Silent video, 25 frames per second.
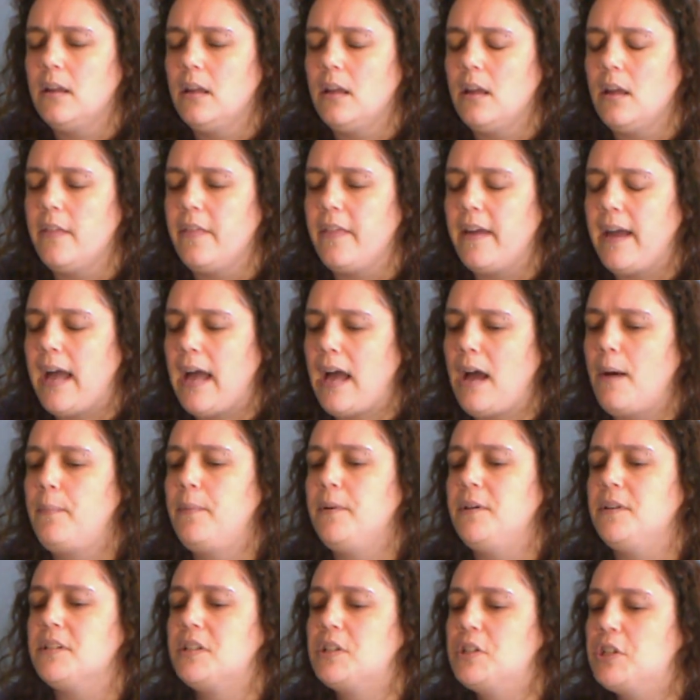that
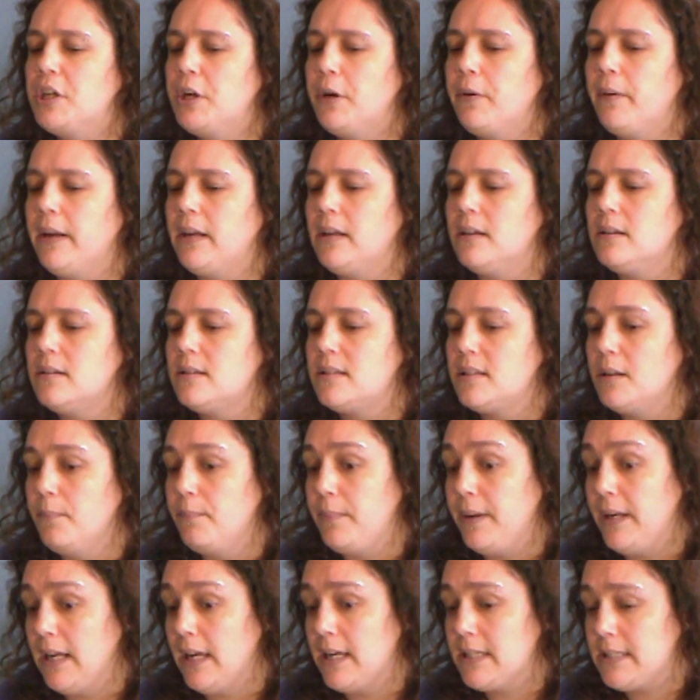happens during
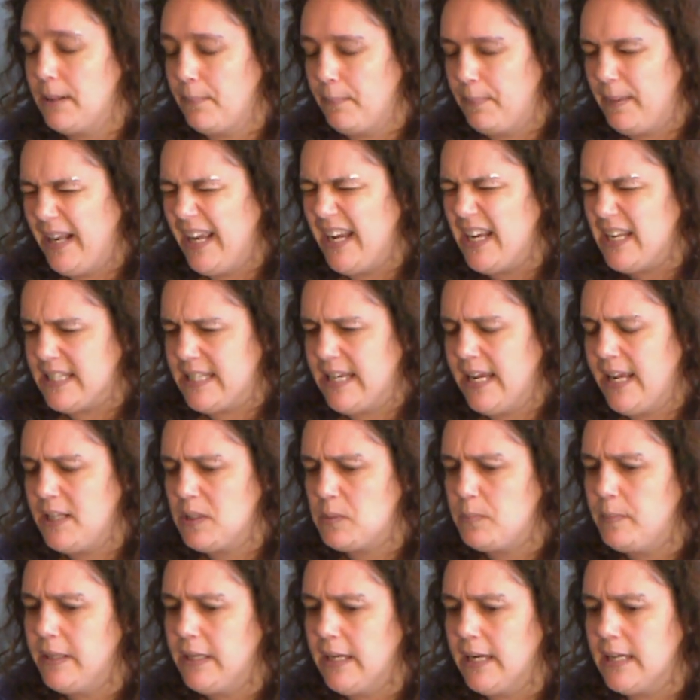some BDSM play,
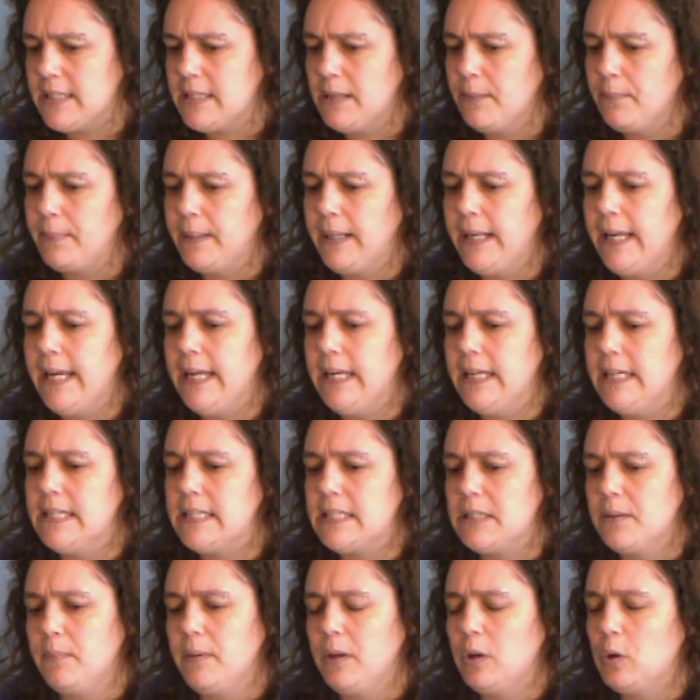intense BDSM play,
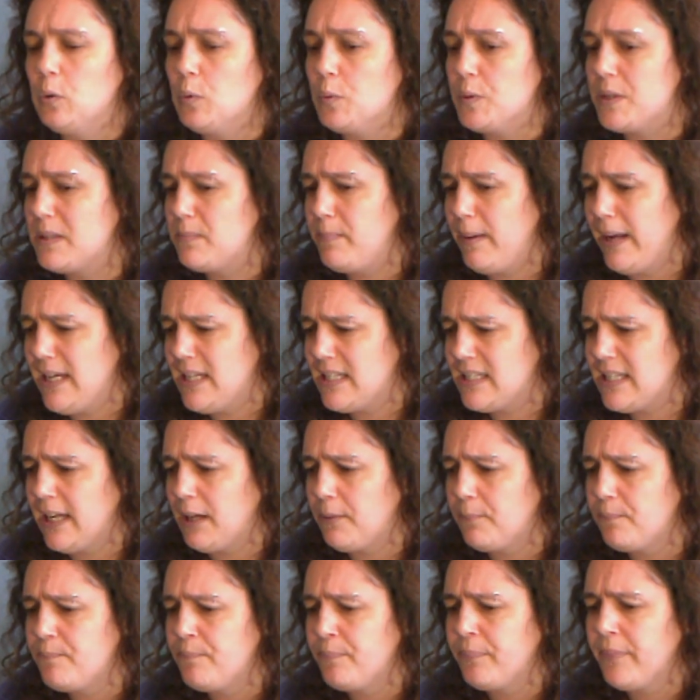is something called
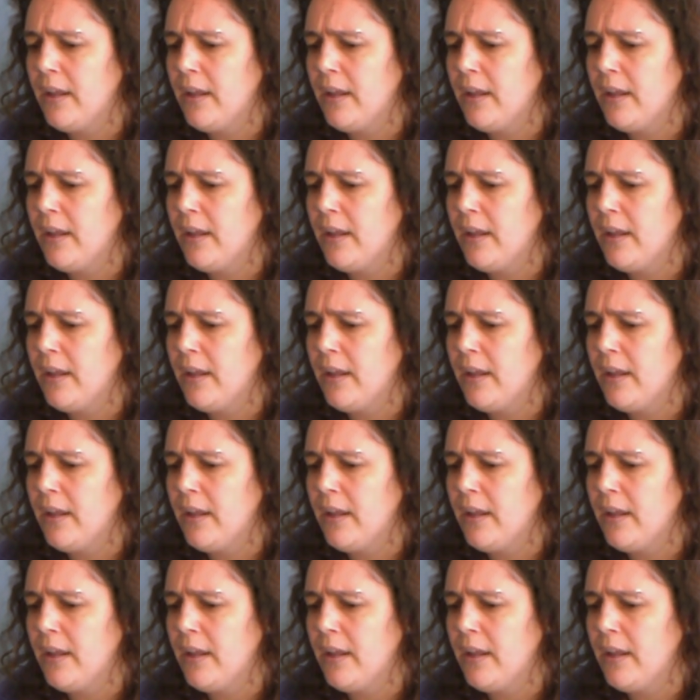spacing.